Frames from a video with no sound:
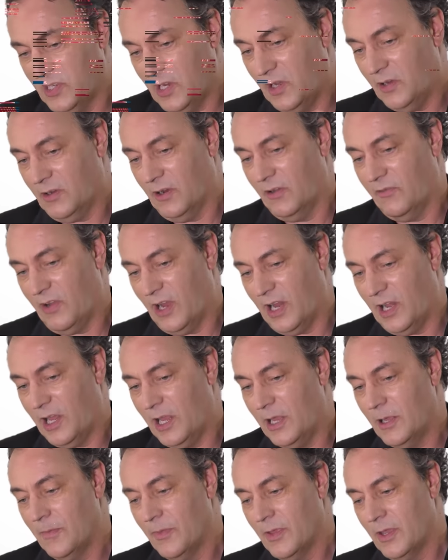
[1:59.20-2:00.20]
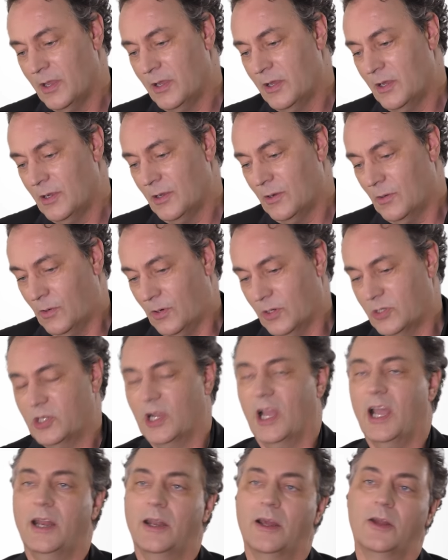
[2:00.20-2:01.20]
Silicon Valley or
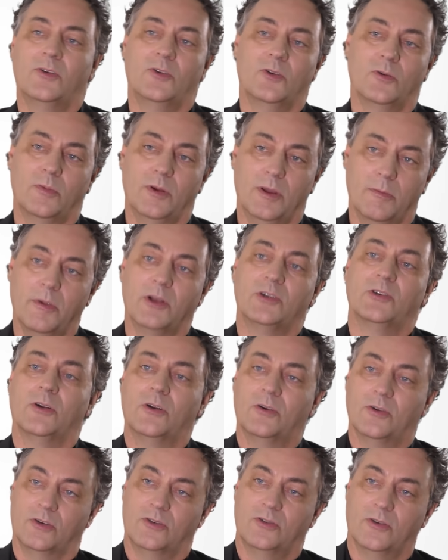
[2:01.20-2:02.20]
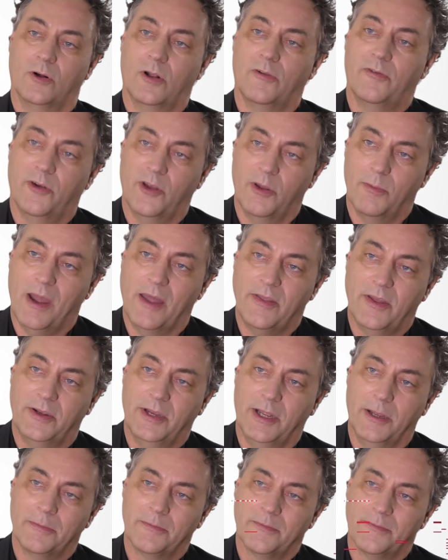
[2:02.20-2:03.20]
China to be mission control for
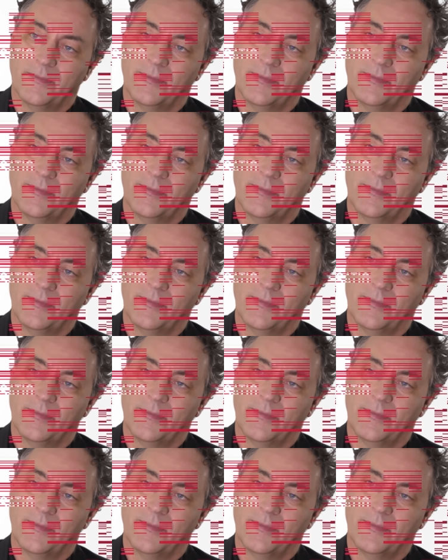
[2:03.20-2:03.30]
humanity.